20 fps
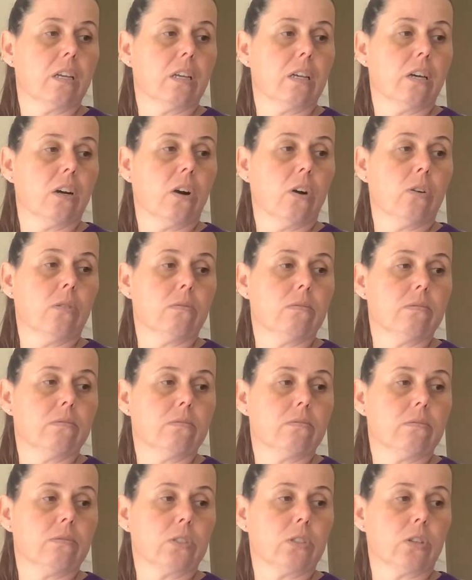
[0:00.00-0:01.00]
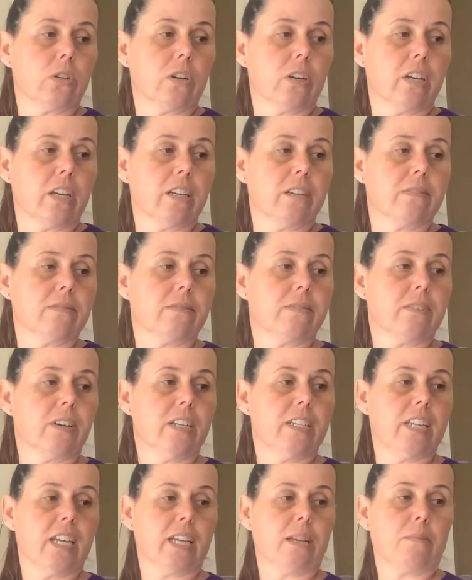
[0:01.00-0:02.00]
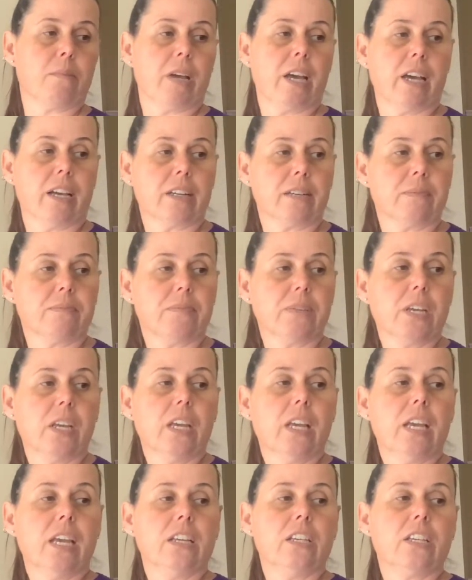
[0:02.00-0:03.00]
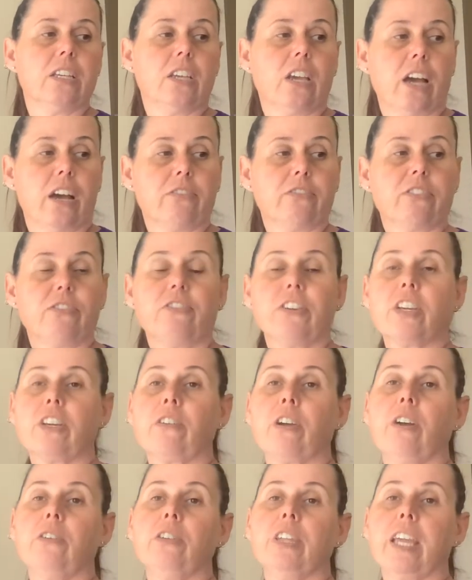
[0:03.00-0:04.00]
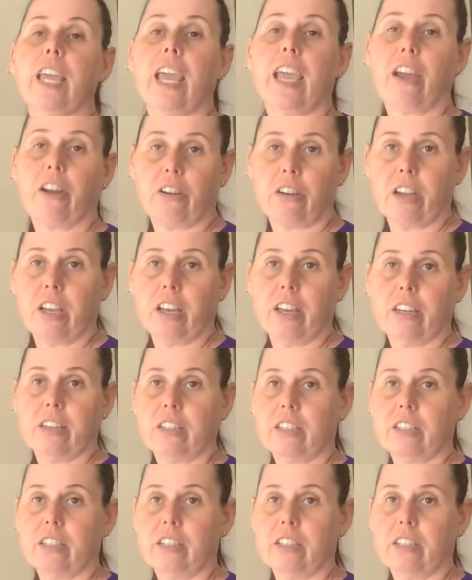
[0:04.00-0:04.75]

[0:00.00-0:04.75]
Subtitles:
Oh, sorry, I take it back. You have to figure out the area